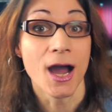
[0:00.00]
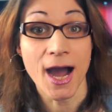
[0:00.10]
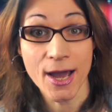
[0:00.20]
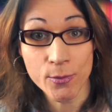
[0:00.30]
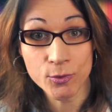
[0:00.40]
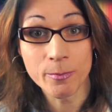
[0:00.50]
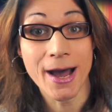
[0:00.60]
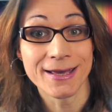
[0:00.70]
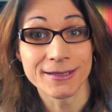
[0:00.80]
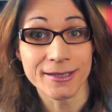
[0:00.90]
I would
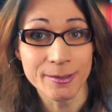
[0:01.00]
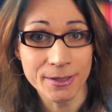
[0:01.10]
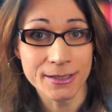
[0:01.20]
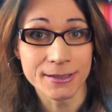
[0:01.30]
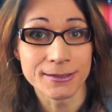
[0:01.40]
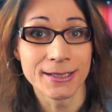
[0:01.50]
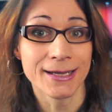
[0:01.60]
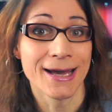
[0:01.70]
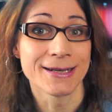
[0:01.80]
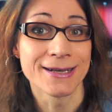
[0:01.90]
buy it
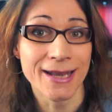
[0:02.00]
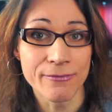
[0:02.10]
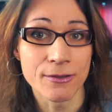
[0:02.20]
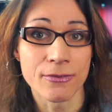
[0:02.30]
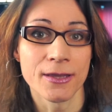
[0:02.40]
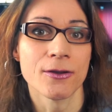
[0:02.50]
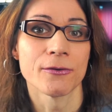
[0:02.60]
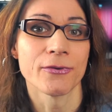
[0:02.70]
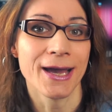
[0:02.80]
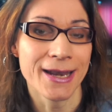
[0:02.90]
immediately and never think
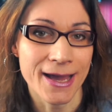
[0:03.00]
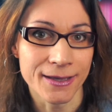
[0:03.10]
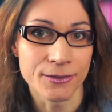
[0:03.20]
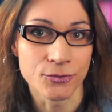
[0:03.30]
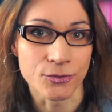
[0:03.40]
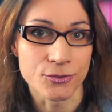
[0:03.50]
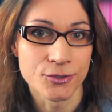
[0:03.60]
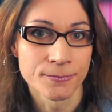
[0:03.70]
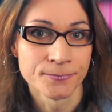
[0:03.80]
of any Hackintosh.